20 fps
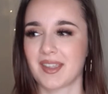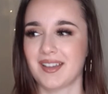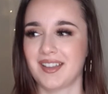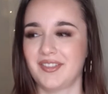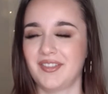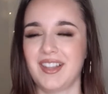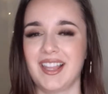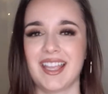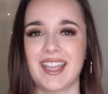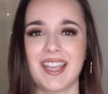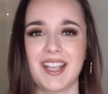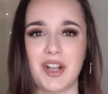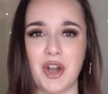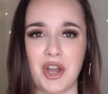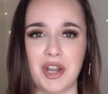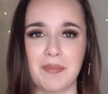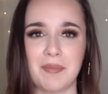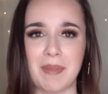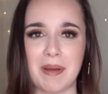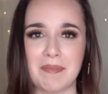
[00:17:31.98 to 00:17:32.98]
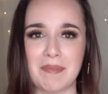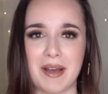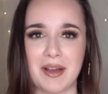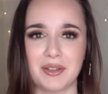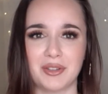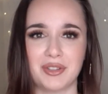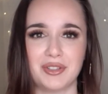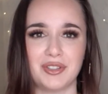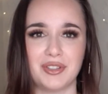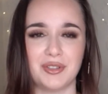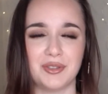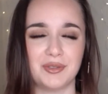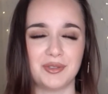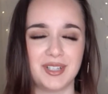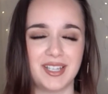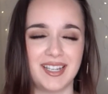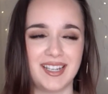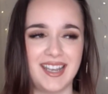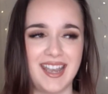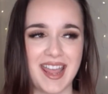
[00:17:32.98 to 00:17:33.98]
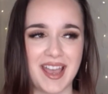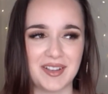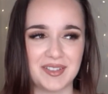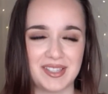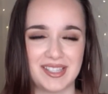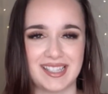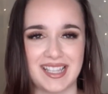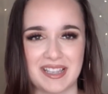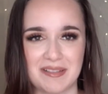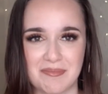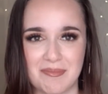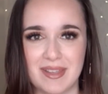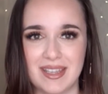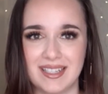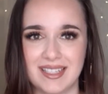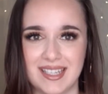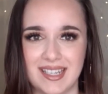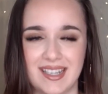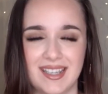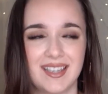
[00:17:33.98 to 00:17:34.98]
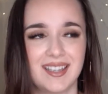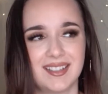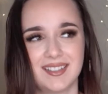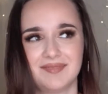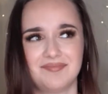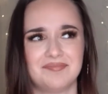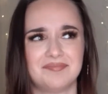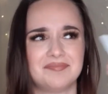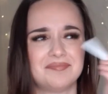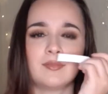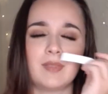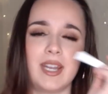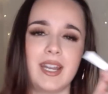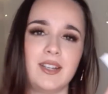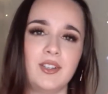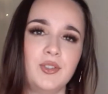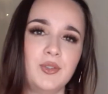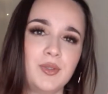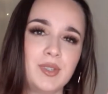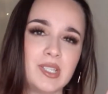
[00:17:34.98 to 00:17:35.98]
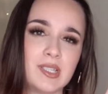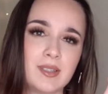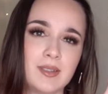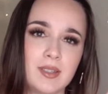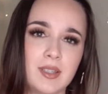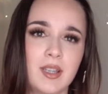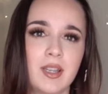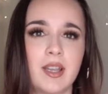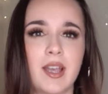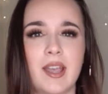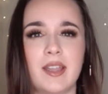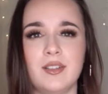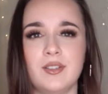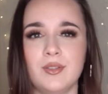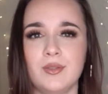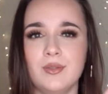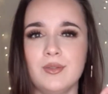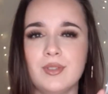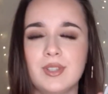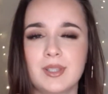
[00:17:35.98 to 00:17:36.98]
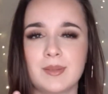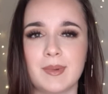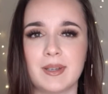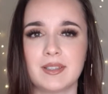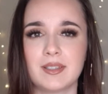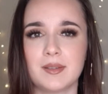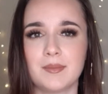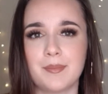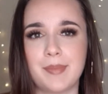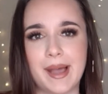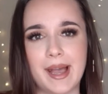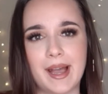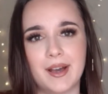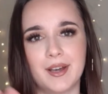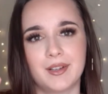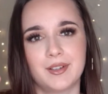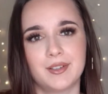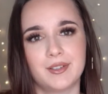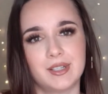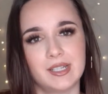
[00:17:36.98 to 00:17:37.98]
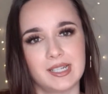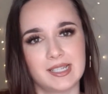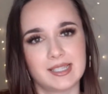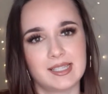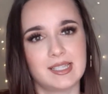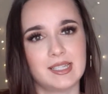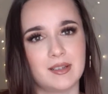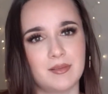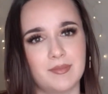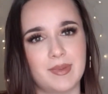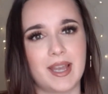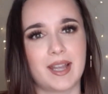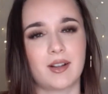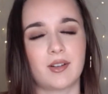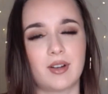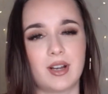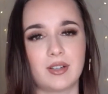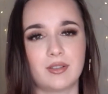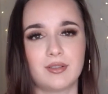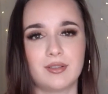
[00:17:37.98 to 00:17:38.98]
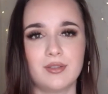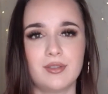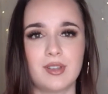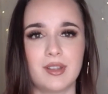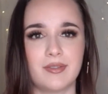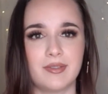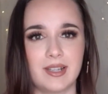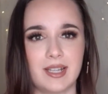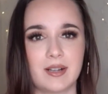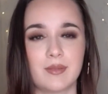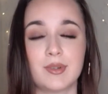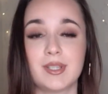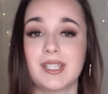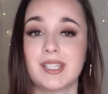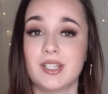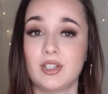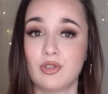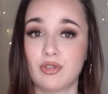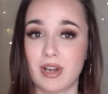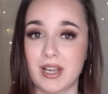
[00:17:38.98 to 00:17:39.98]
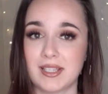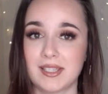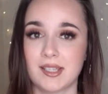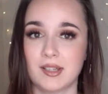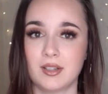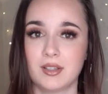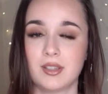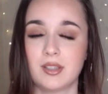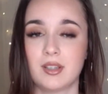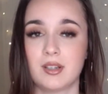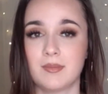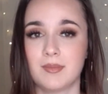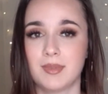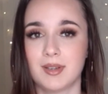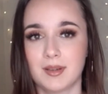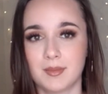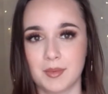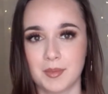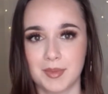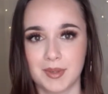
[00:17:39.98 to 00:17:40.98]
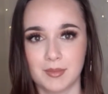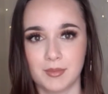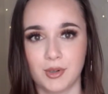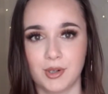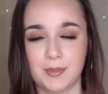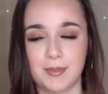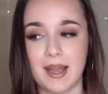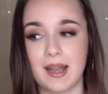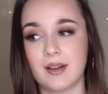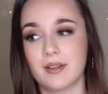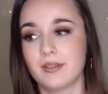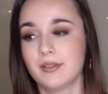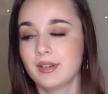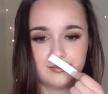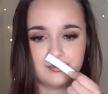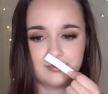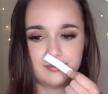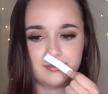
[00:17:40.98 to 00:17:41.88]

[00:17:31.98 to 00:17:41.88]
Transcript: I feel like it got in my mouth too, and now it's like minty. But I do smell some powderiness in the background too, so I feel like once it dries down, it's gonna become a bit more powdery.